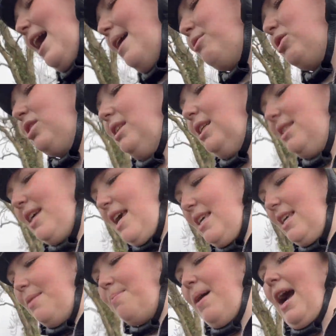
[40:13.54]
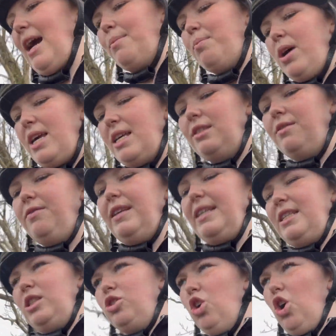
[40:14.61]
I'm just going to take him back, put his
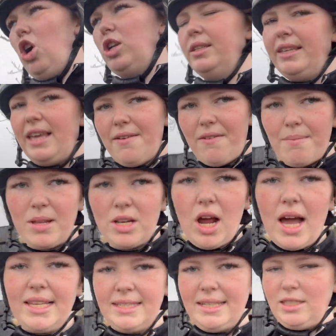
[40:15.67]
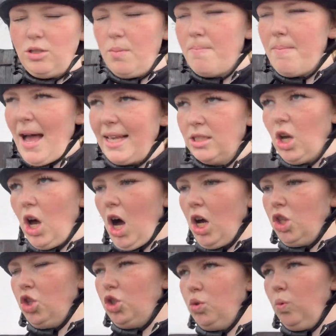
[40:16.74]
fleece on, give him a nice little
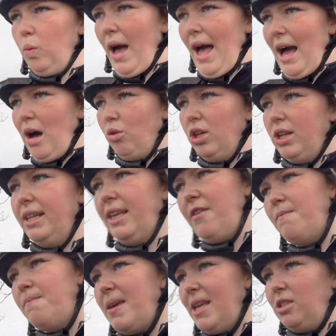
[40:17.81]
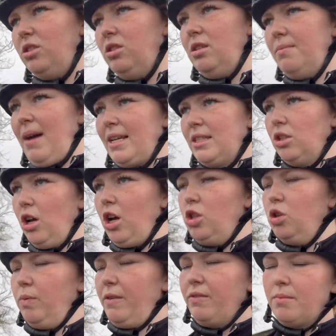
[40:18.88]
massage as well. Going to give Mittens a
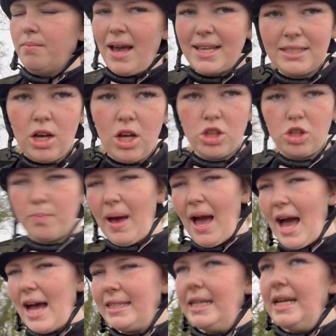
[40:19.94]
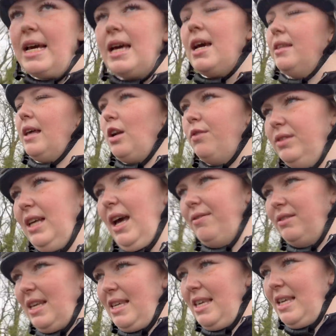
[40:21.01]
massage with the massage pad. They'll obviously have
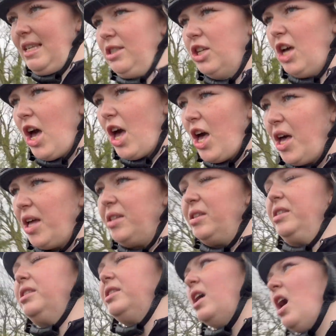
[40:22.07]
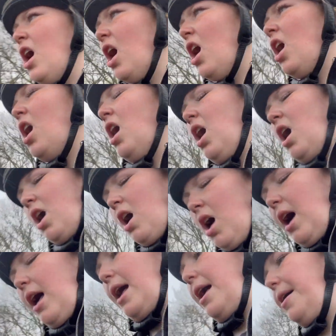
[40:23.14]
to take it in turns.
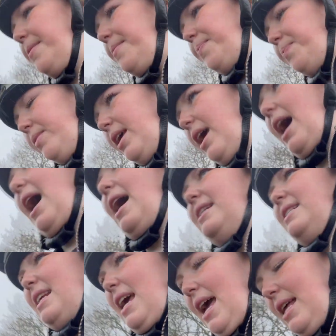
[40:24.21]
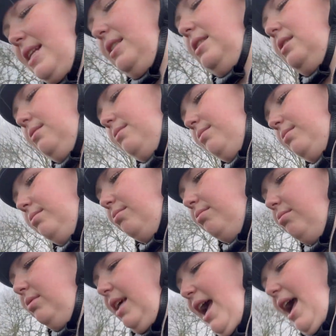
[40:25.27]
And then
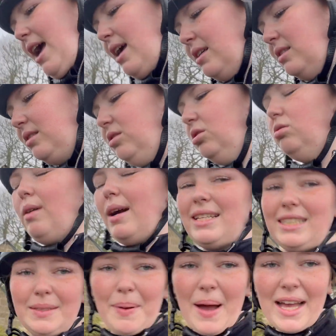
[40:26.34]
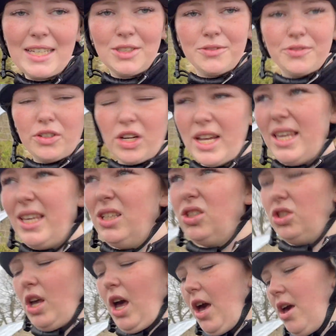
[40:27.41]
yeah, it's 3:20,
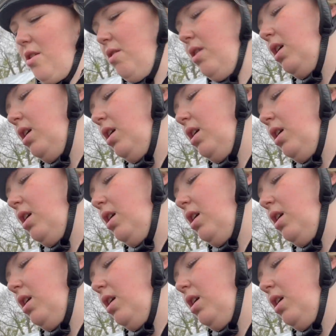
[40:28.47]
so